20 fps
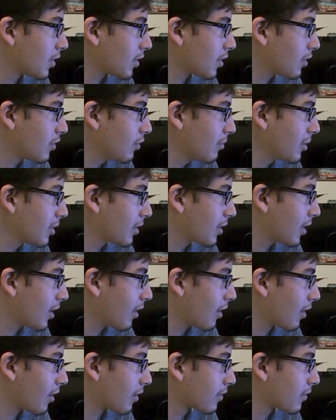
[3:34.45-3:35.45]
human
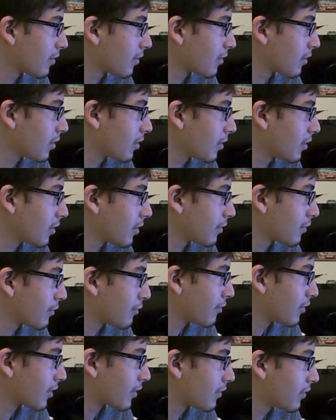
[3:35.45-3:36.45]
character. Oh, there's
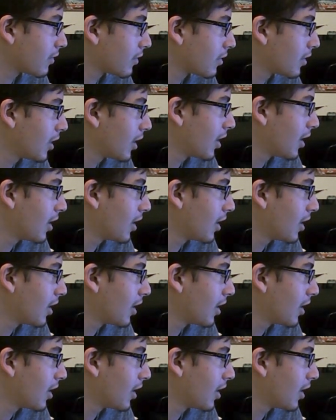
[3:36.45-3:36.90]
Fixit.